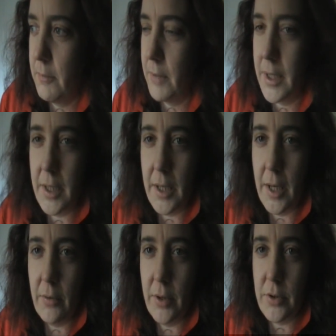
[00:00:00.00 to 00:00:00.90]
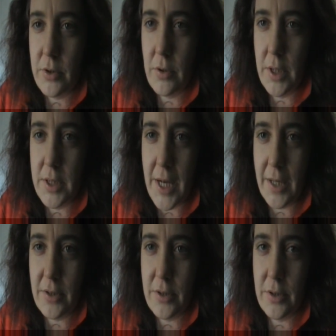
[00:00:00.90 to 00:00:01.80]
making out. They're just trying to
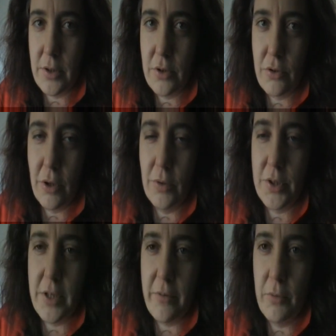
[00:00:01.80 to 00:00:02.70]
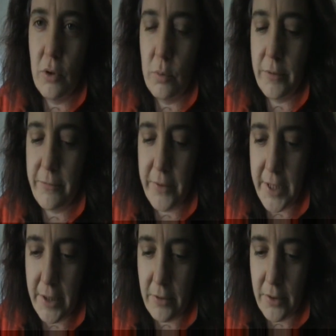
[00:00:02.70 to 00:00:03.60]
tax us and control us even more with
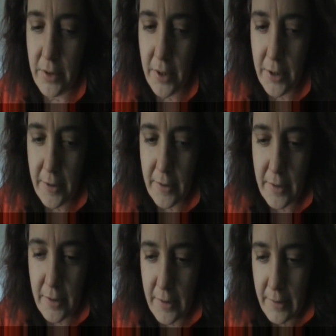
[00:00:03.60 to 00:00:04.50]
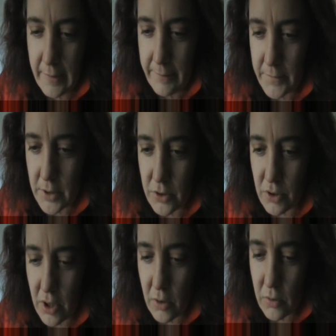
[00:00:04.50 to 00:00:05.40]
fear and
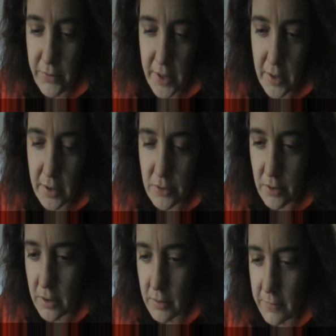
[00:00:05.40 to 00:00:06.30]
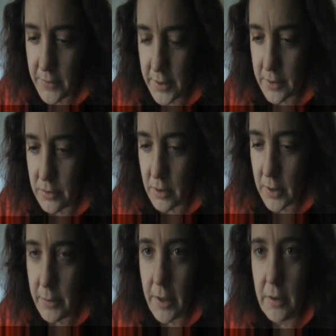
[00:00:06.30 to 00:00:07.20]
control, fear, control, fear, control.
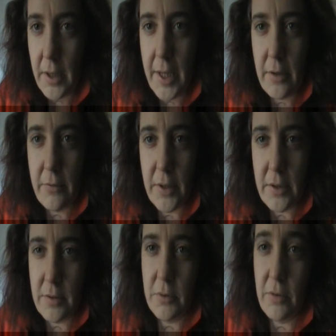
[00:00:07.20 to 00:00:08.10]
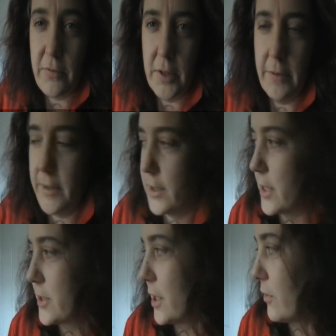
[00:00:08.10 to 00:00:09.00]
Anyway, I'm going to head off now because I'm not feeling
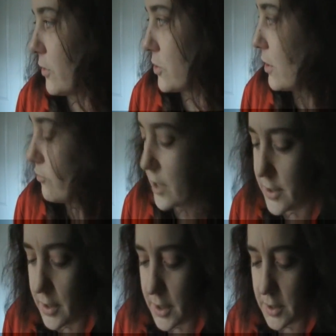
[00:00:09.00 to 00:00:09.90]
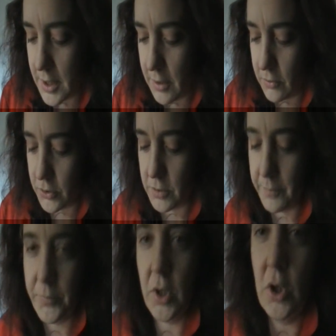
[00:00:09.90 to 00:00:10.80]
fantastic. I've got to try and render this now. I've got some
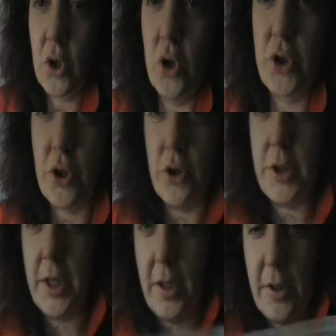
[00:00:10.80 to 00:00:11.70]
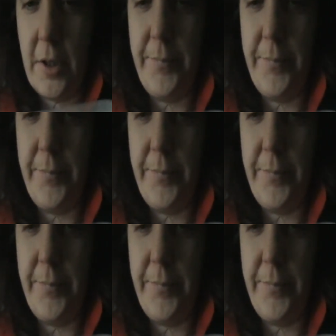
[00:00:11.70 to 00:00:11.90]
couscous here, look.